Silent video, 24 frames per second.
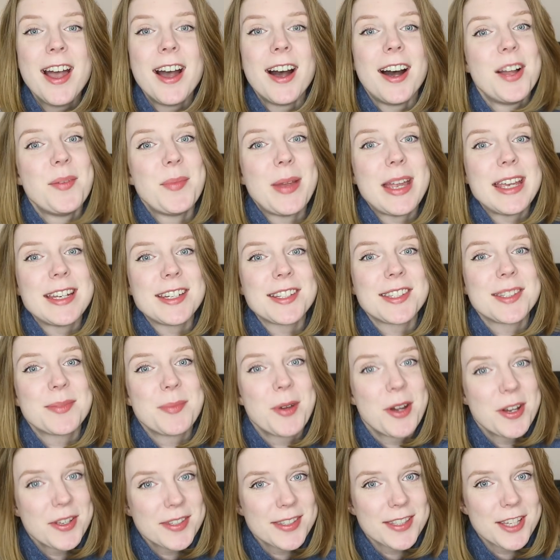I made a
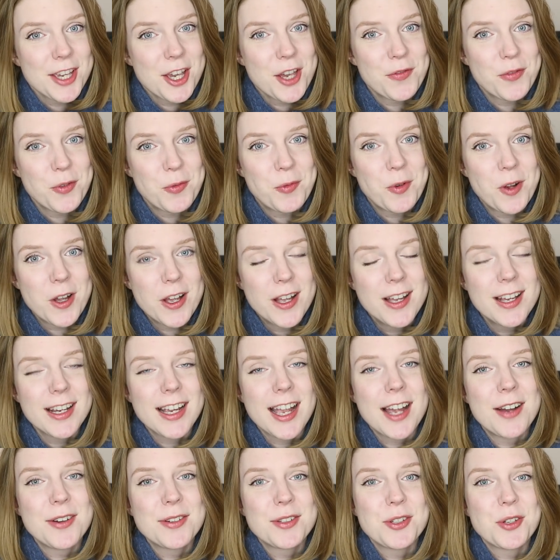smart skirt for work
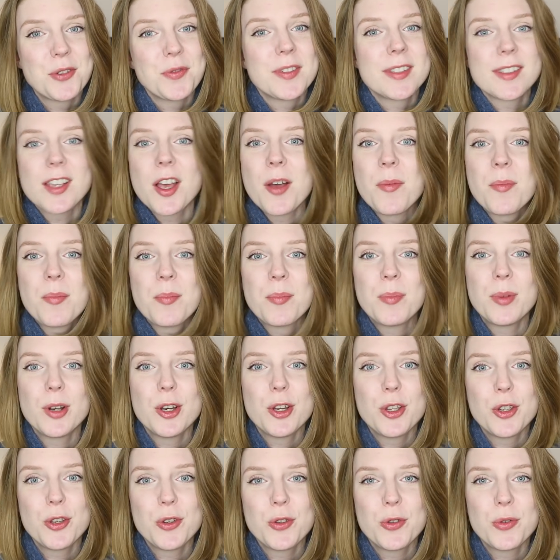out of some
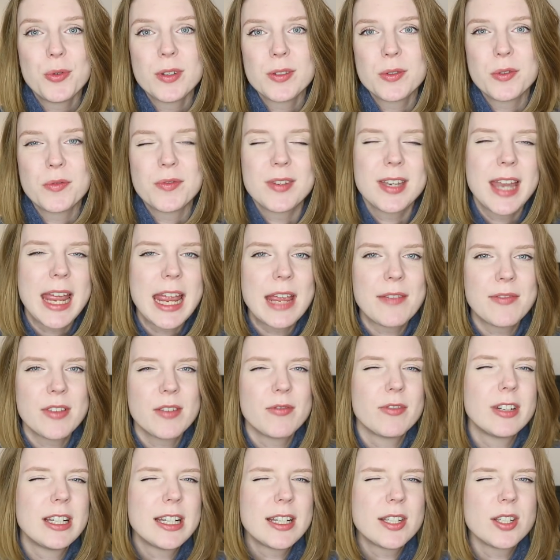blue, sort of navy,
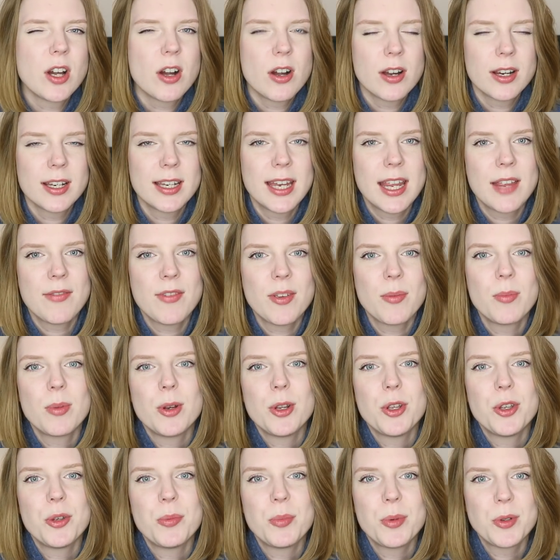really dark navy
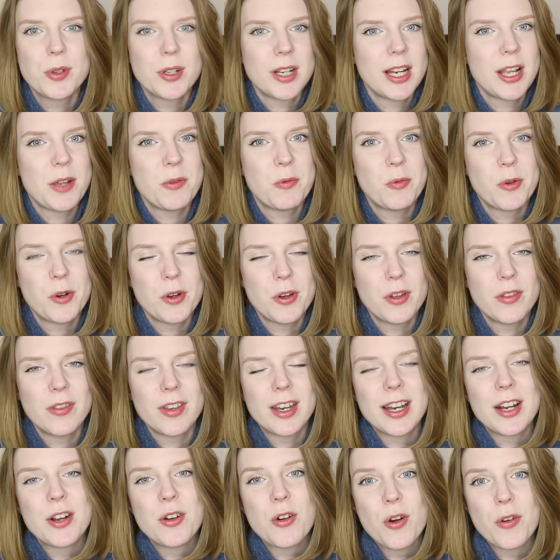blue boucle wool that
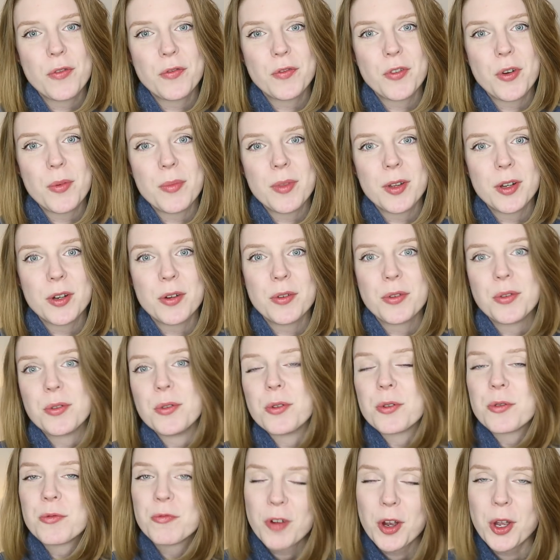I got from the
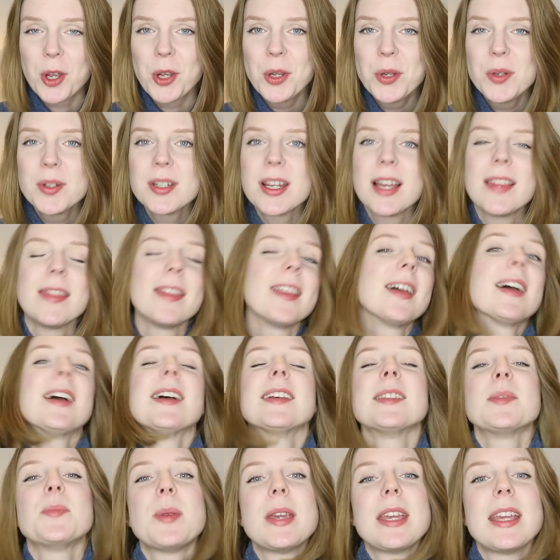Goldhawk Road and that
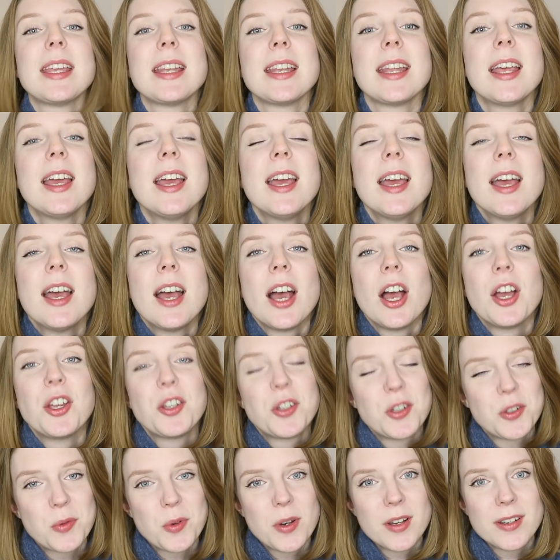has been a
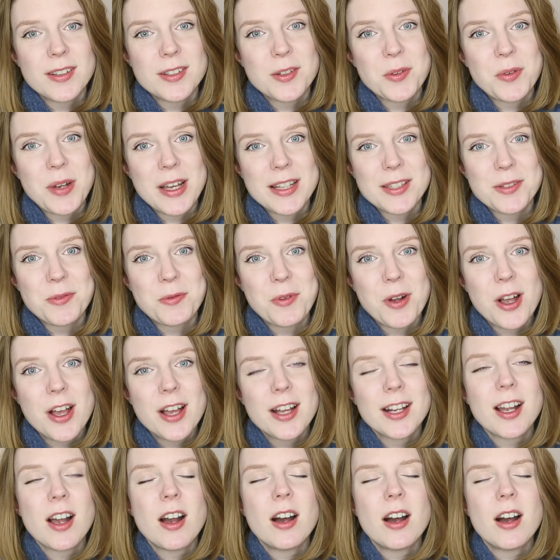good one to wear to work.